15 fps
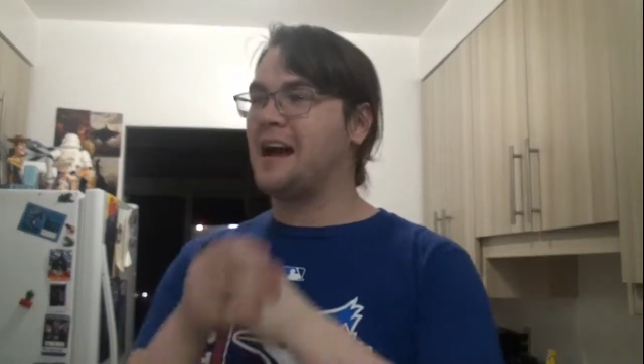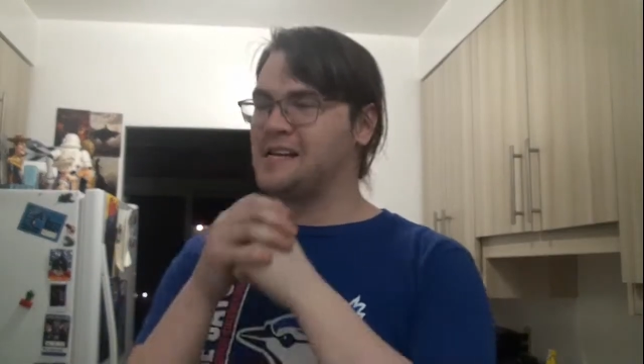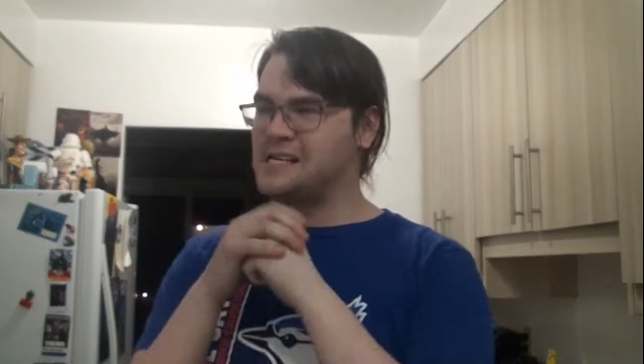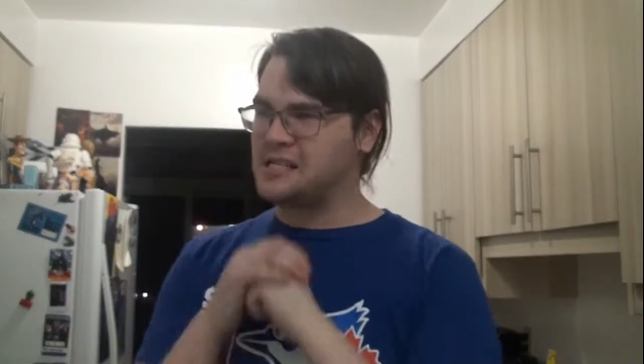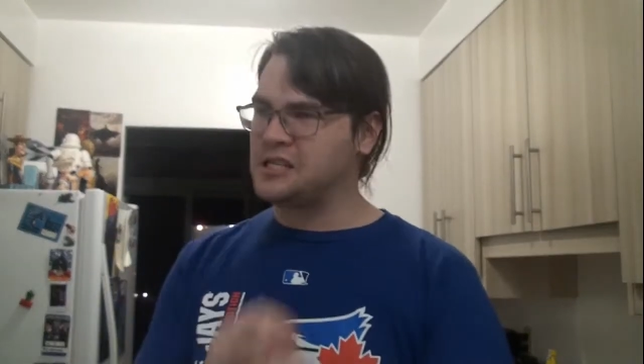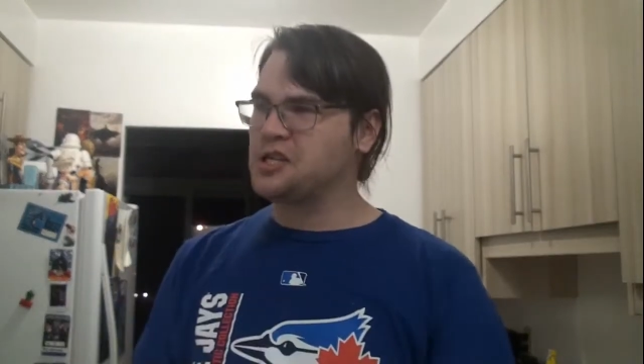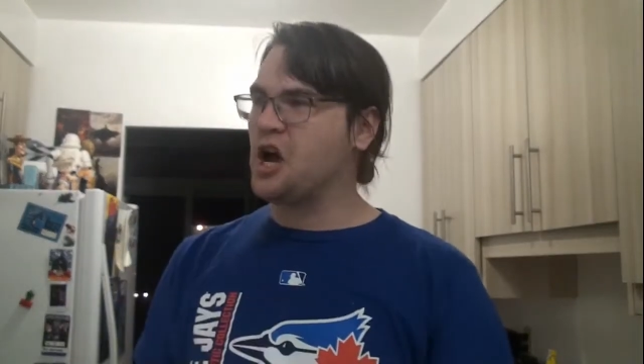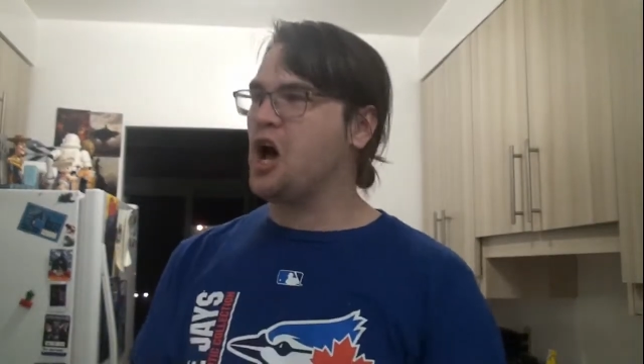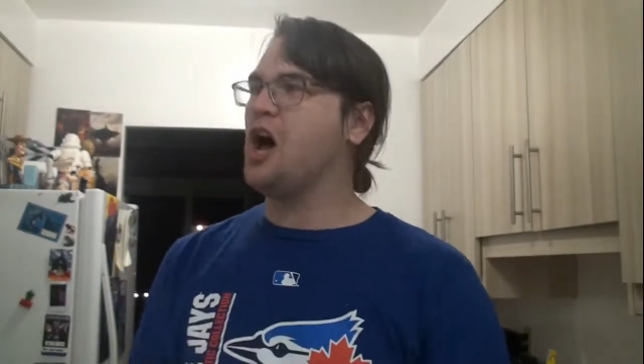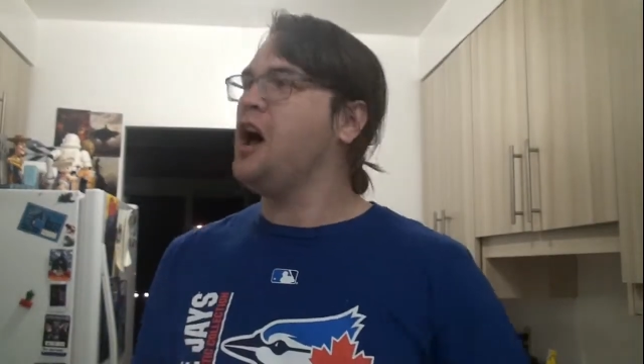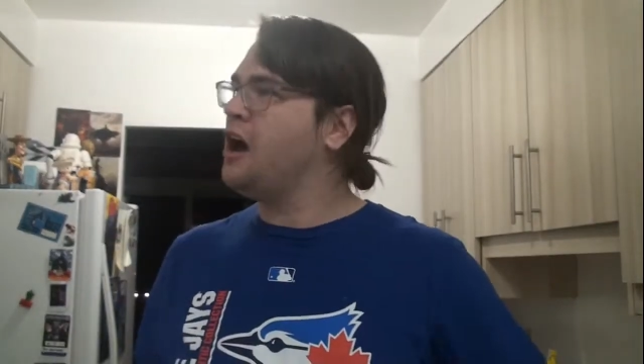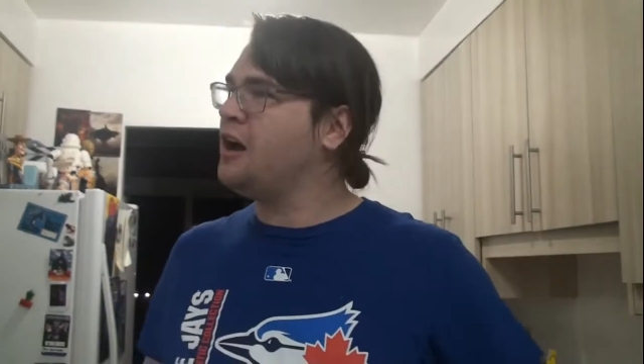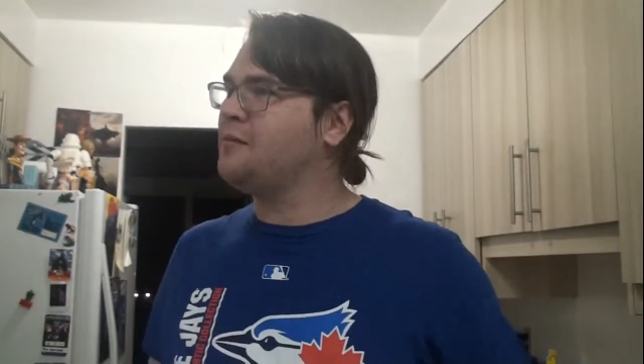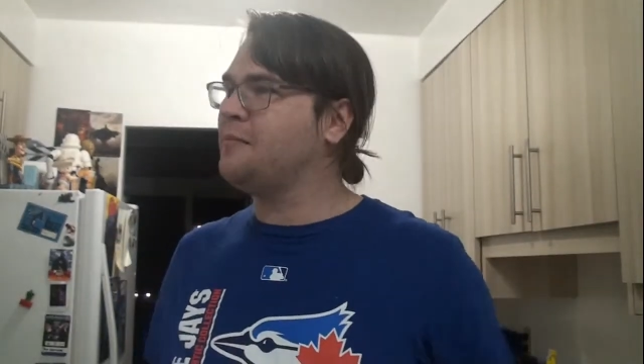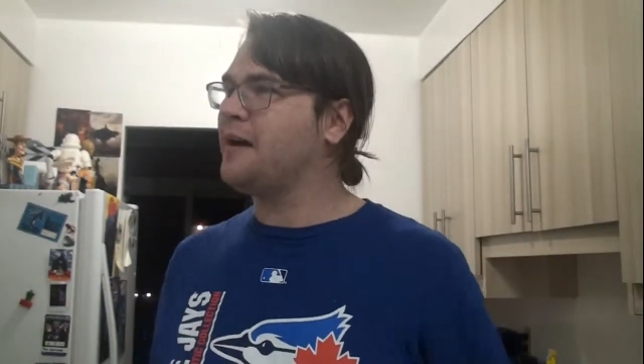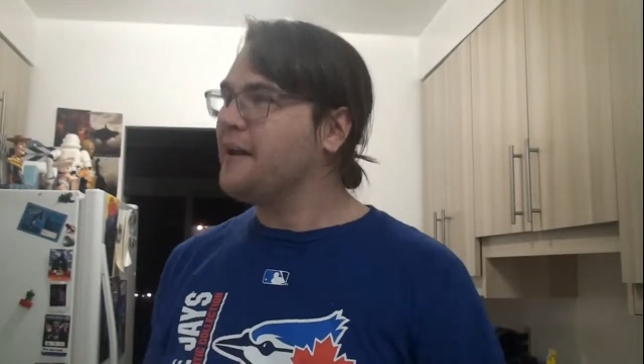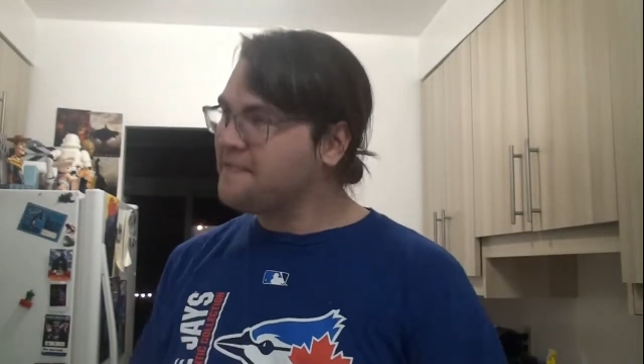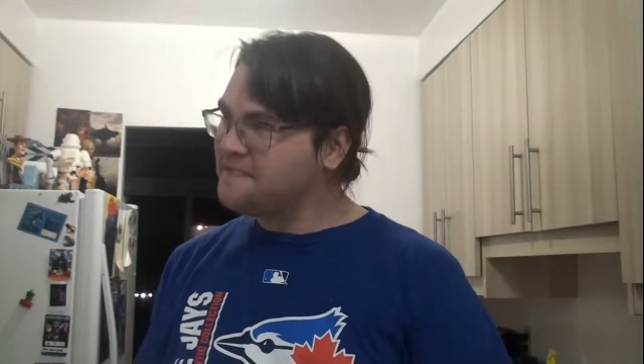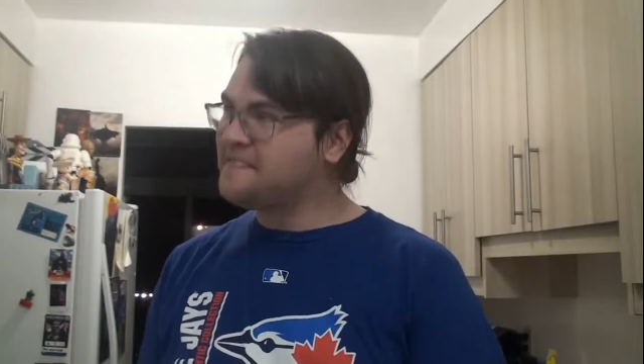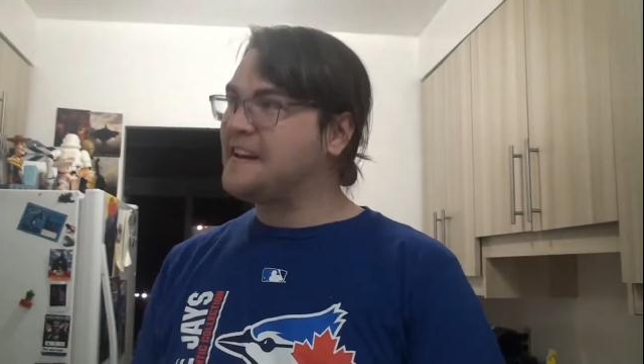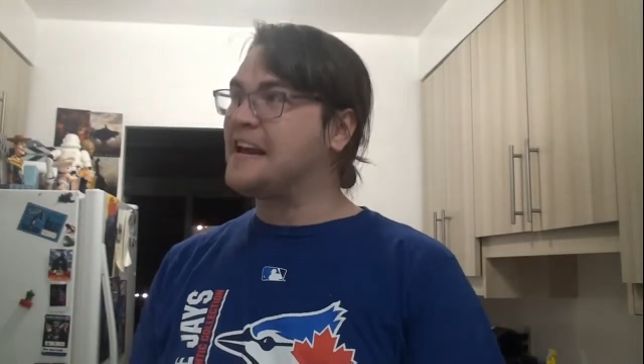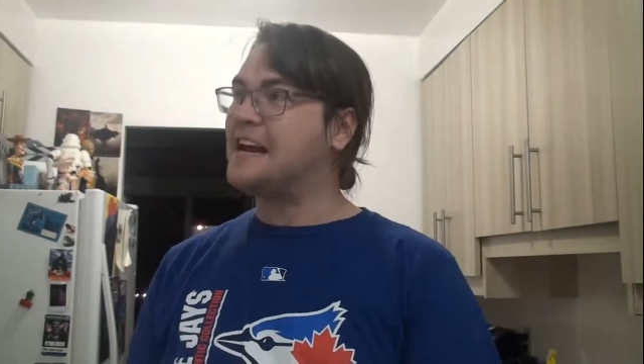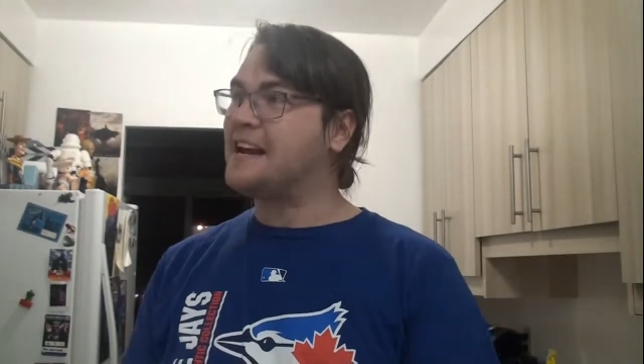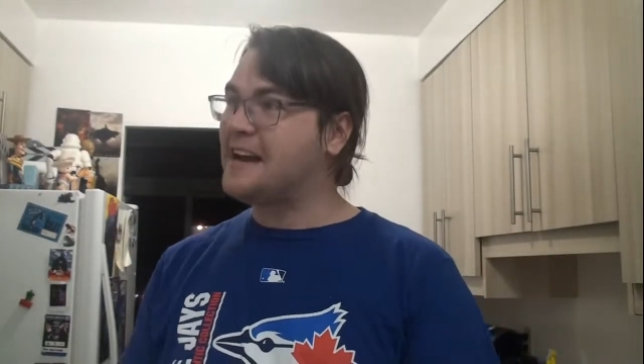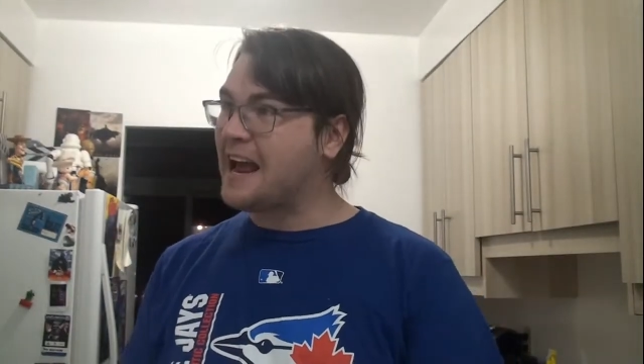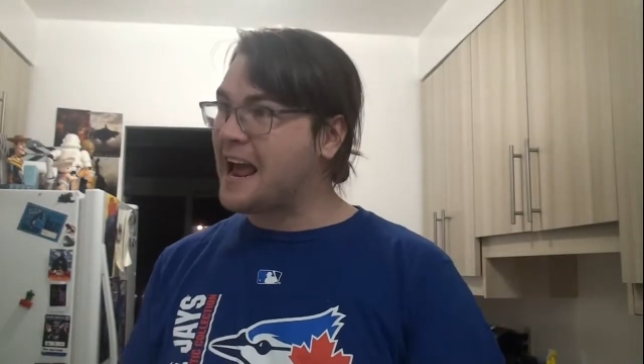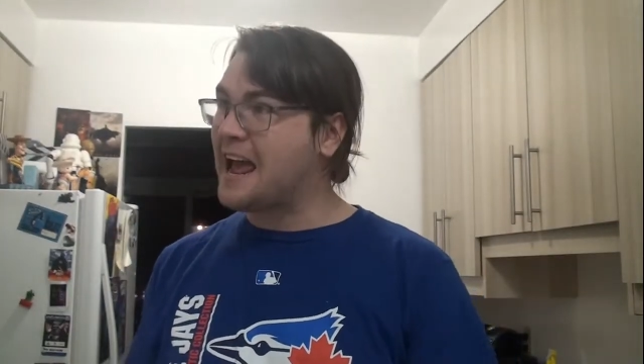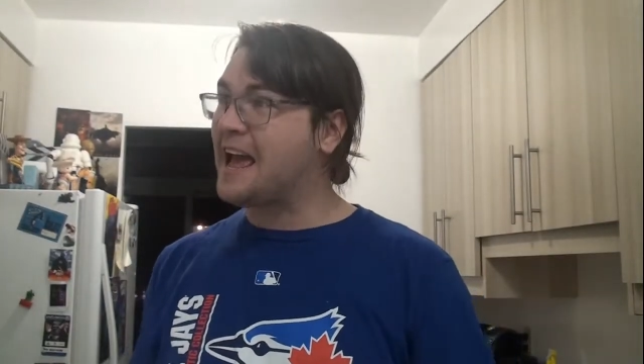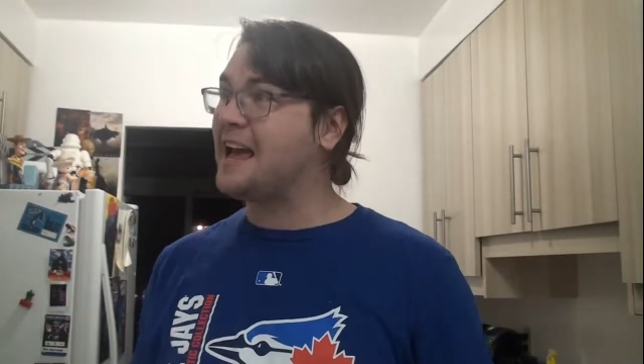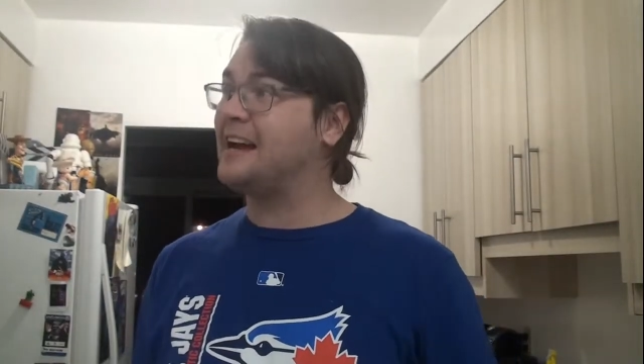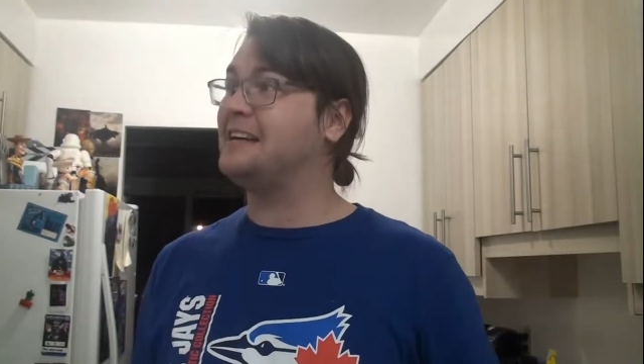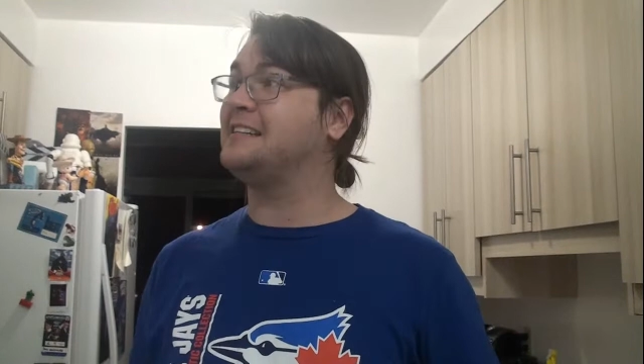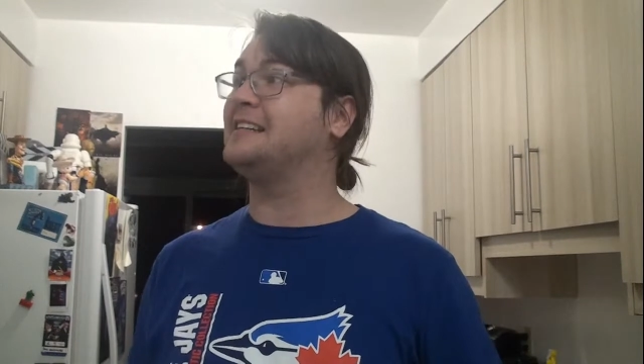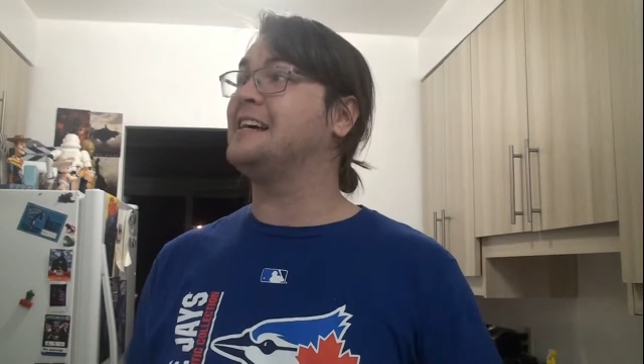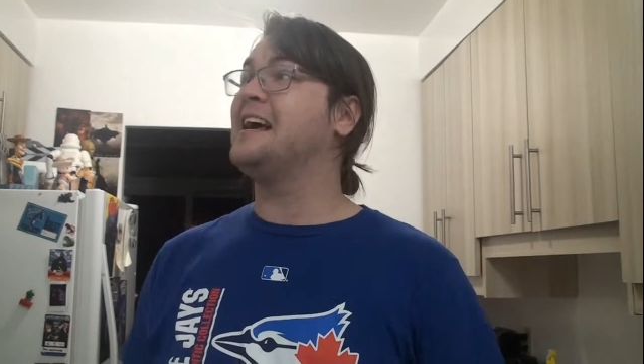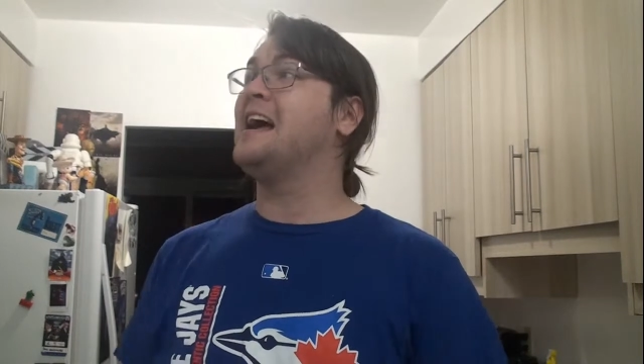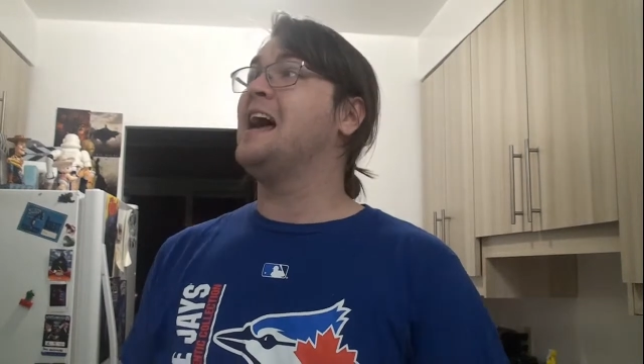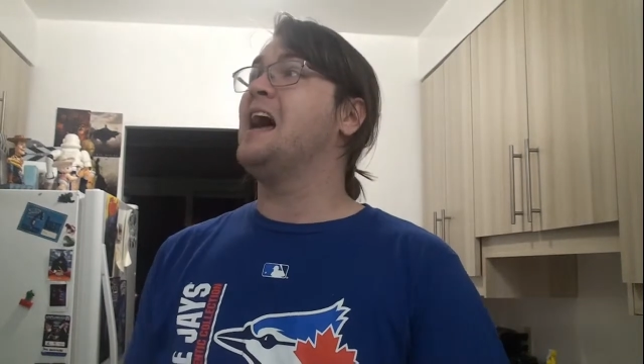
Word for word: I saw on my feed, and